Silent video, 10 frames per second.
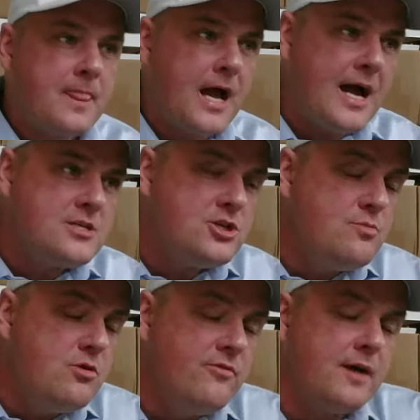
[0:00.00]
As you
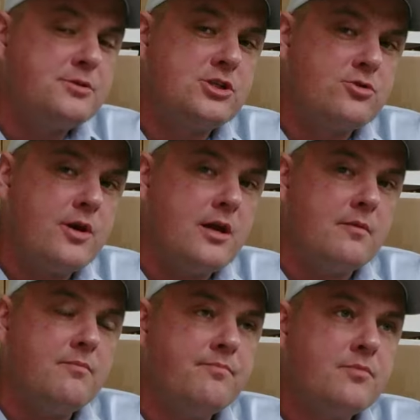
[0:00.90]
move
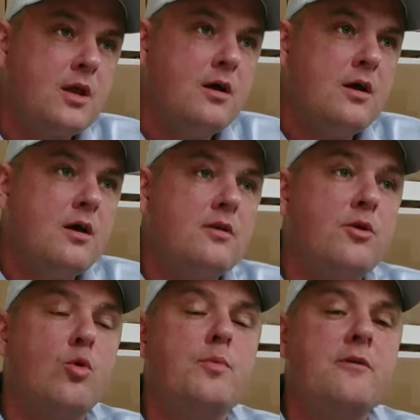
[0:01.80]
upstream,
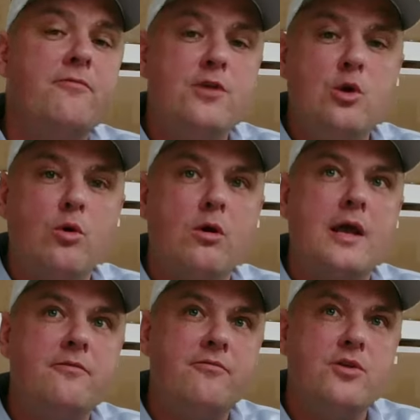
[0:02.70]
there will be fewer
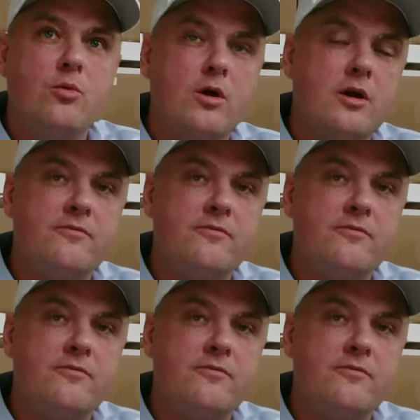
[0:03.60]
and fewer and